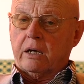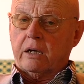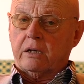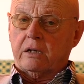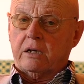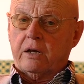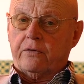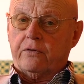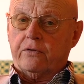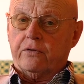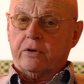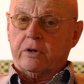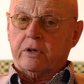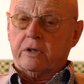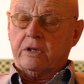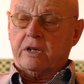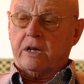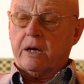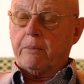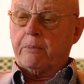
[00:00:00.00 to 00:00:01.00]

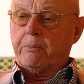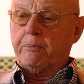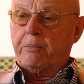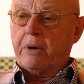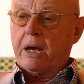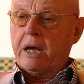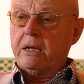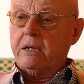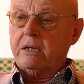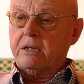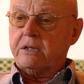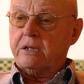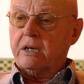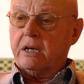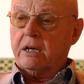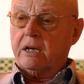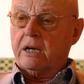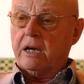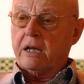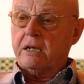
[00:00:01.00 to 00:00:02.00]
different campaigns
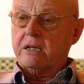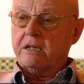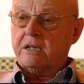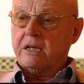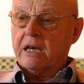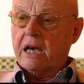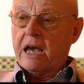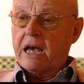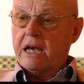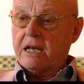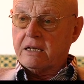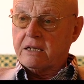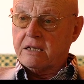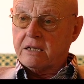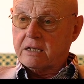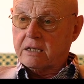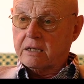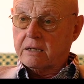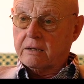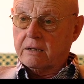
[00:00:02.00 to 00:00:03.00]
against
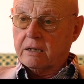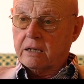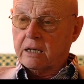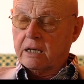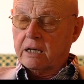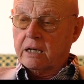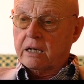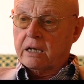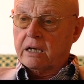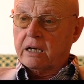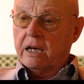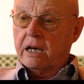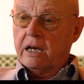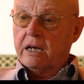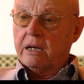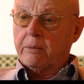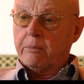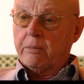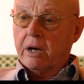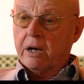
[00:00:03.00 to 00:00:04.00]
AIDS
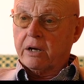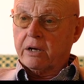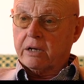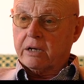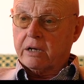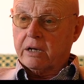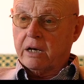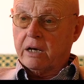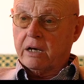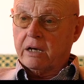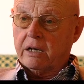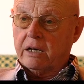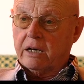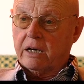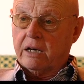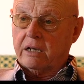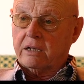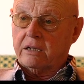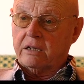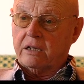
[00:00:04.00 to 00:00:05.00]
in America
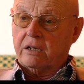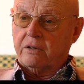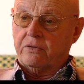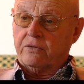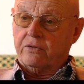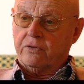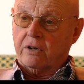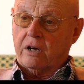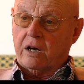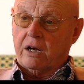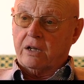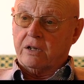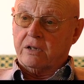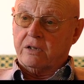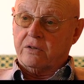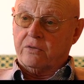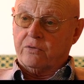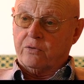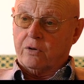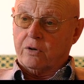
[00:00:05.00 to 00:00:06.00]
and in
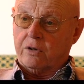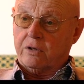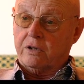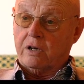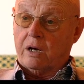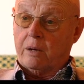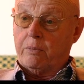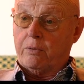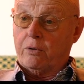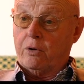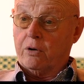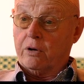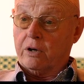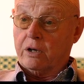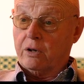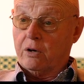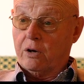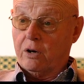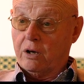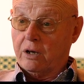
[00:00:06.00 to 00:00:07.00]
France, for example, or
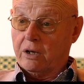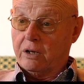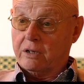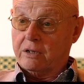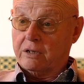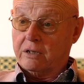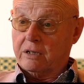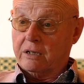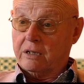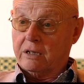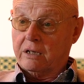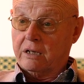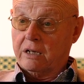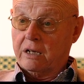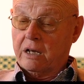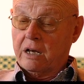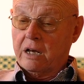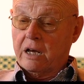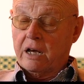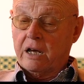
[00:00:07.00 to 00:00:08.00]
in Holland.
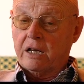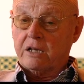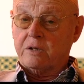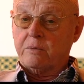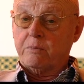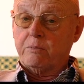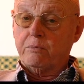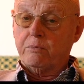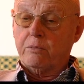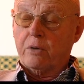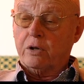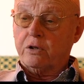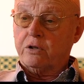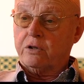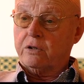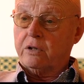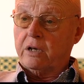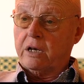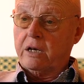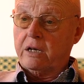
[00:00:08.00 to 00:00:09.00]
It's
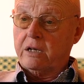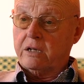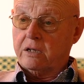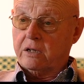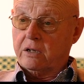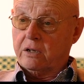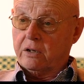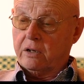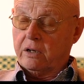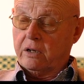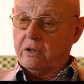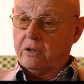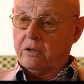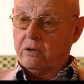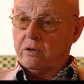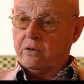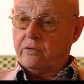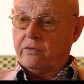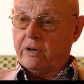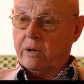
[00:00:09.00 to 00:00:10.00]
much easier in
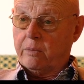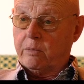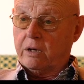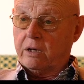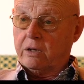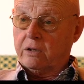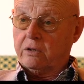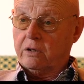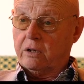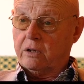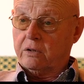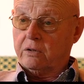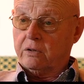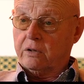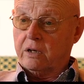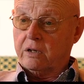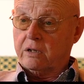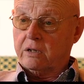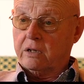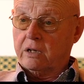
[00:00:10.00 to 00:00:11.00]
those feminine
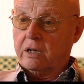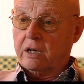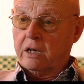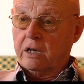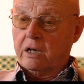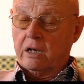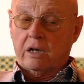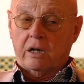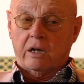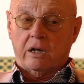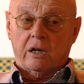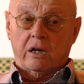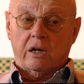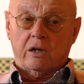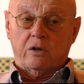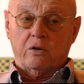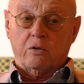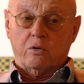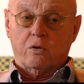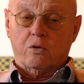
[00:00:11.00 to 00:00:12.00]
countries
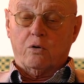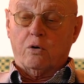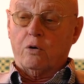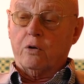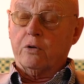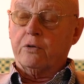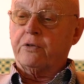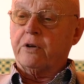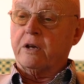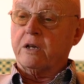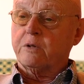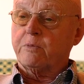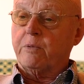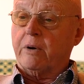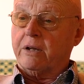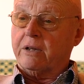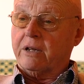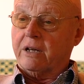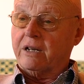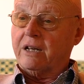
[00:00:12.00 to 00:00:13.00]
to call things
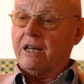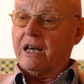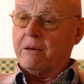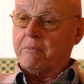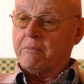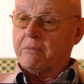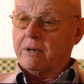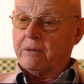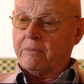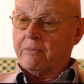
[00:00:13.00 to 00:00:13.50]
by their name.